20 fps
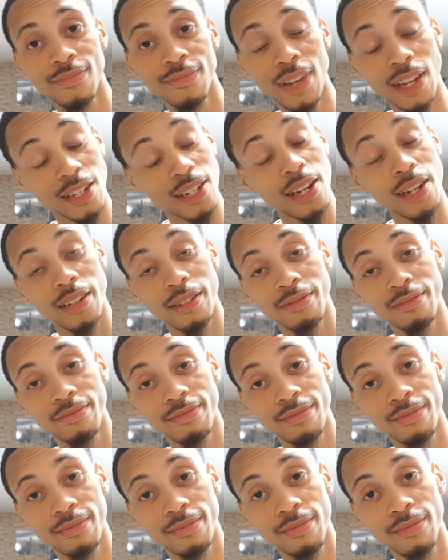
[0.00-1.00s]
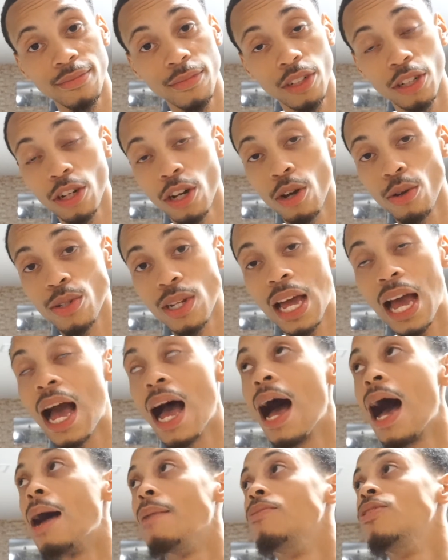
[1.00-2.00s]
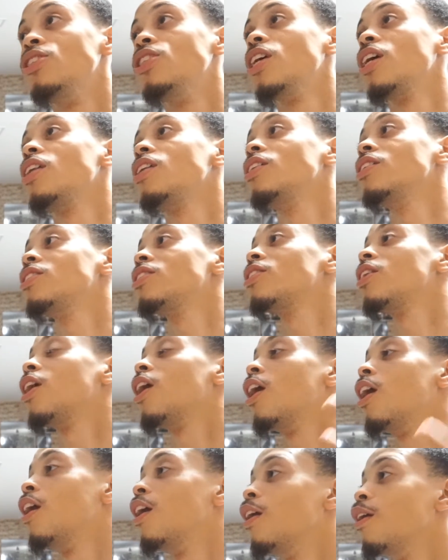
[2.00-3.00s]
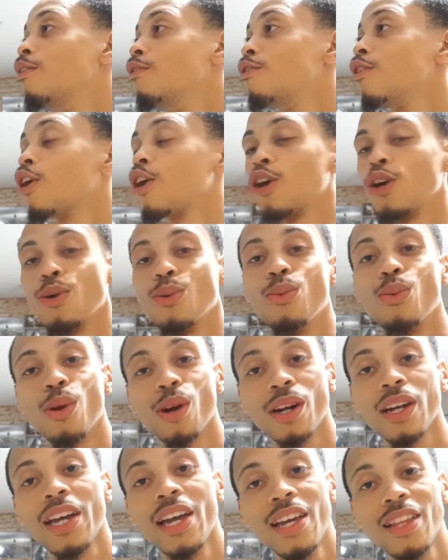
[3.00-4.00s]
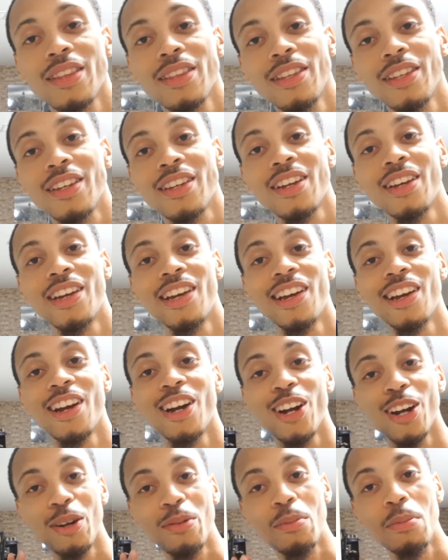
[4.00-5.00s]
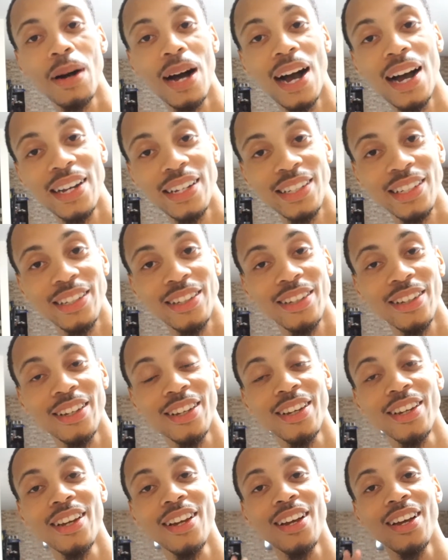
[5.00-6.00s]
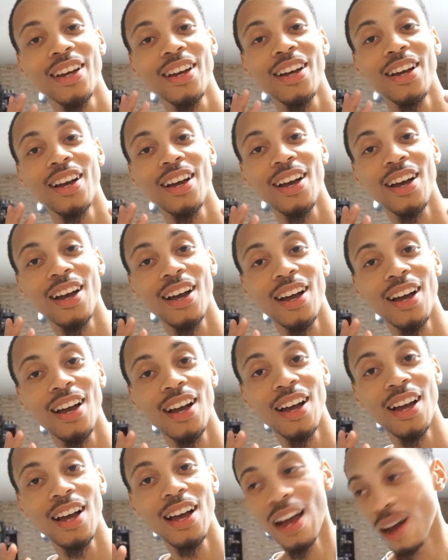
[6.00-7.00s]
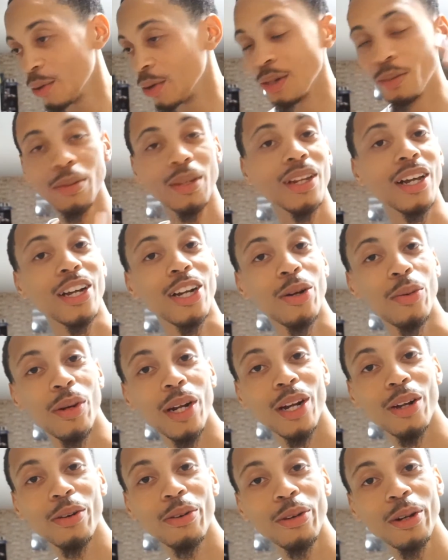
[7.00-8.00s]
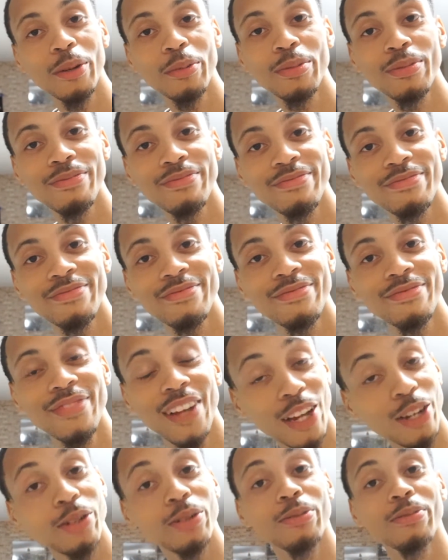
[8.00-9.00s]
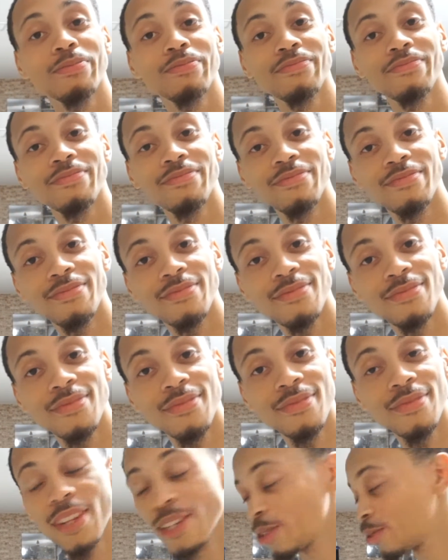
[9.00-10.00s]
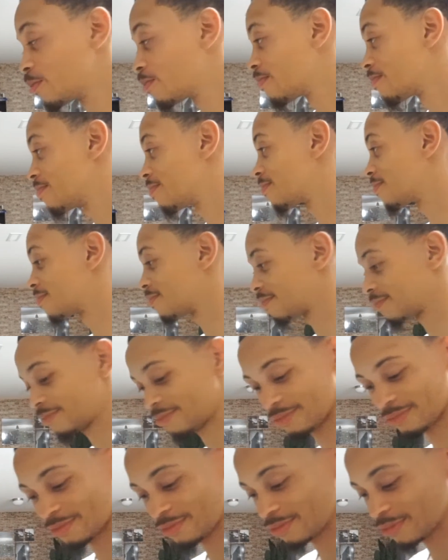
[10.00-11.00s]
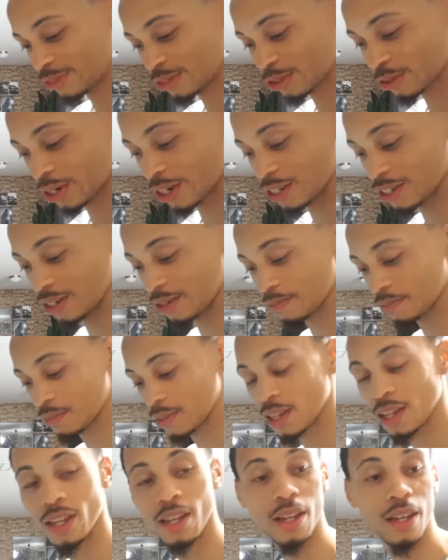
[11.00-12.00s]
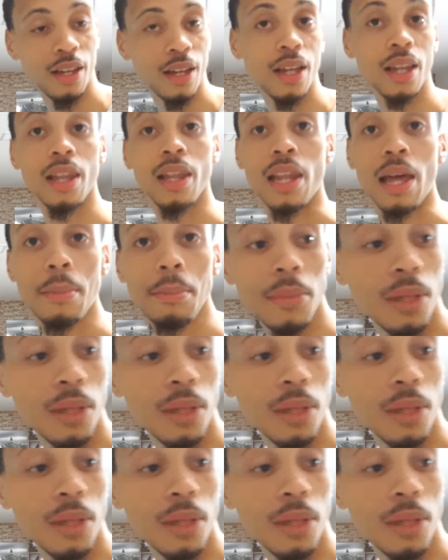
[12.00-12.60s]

I said it. There it goes. I'm jealous of her work ethic her body. I want to be like her when I grow up. I do. I do. It's crazy. Let